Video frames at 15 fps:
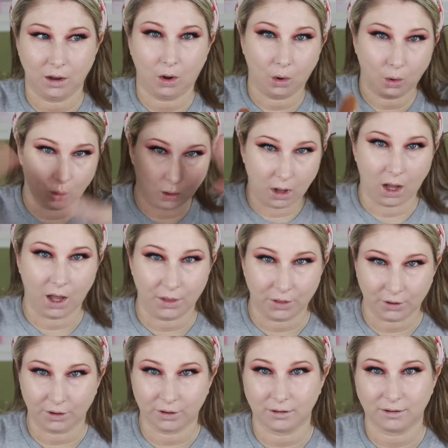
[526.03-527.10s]
whole
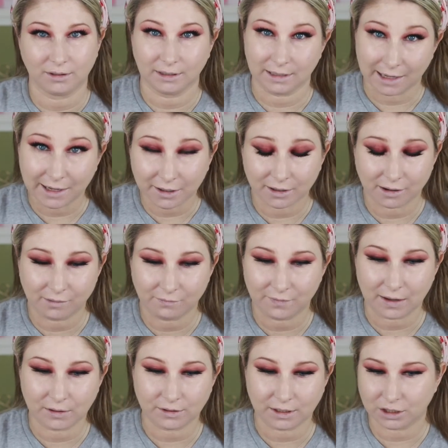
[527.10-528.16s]
other layer of
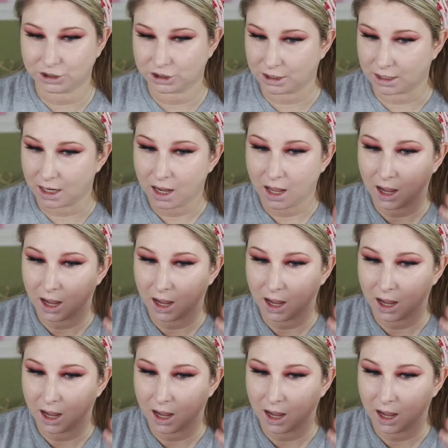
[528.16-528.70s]
foundation.